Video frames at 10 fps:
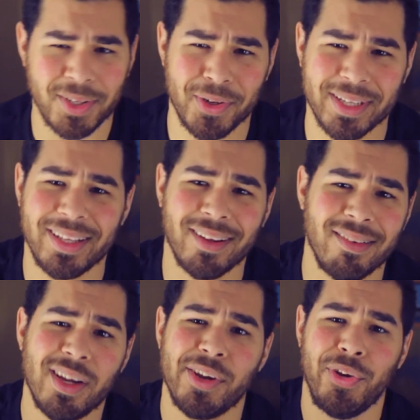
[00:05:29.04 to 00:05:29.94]
you can
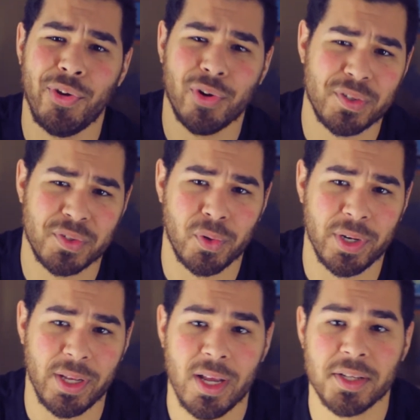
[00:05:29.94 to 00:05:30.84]
tell your
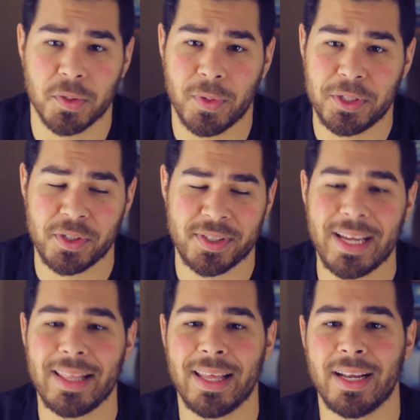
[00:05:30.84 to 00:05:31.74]
story. So what you're
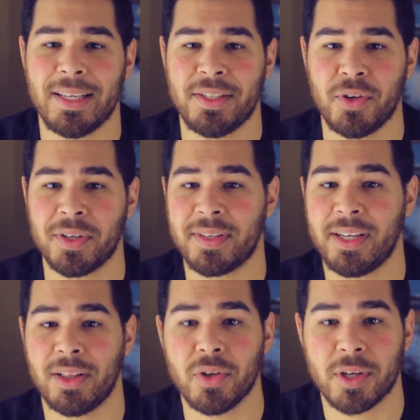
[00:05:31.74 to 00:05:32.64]
saying that is, you're
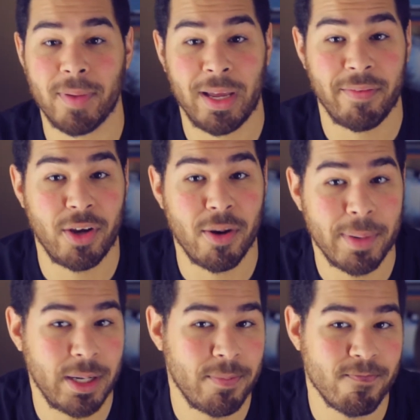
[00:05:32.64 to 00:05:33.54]
saying, look, I have a
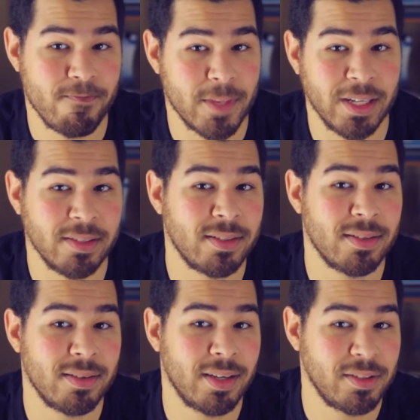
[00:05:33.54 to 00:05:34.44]
company that is
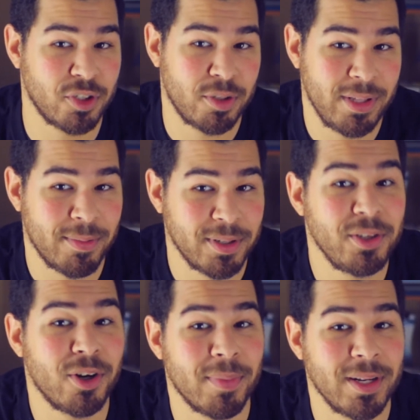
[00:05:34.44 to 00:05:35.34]
a social media
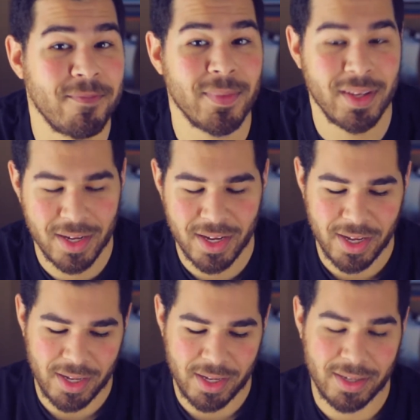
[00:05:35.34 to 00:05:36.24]
marketing company.
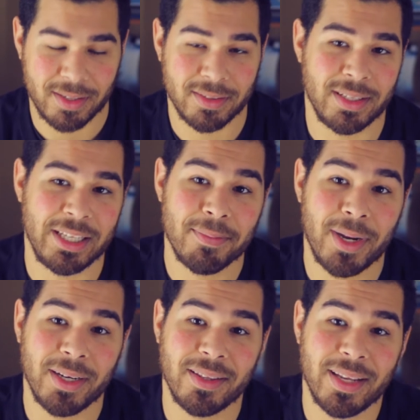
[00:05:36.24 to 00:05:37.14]
The lead
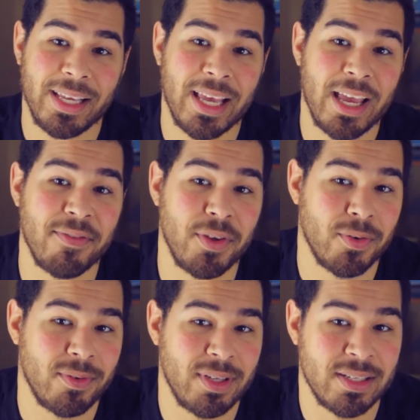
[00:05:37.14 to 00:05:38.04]
magnet that I gave
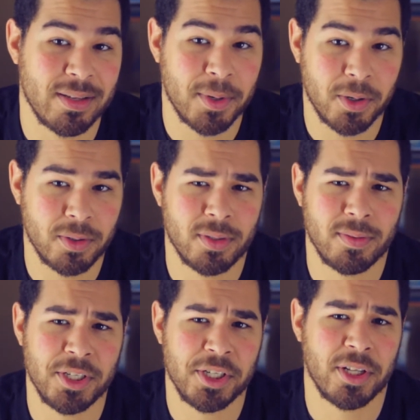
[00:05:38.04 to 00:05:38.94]
you is about
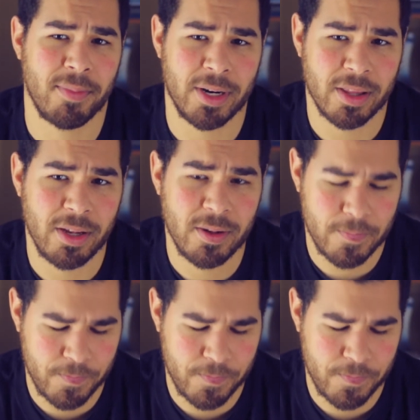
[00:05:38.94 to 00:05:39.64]
digital marketing,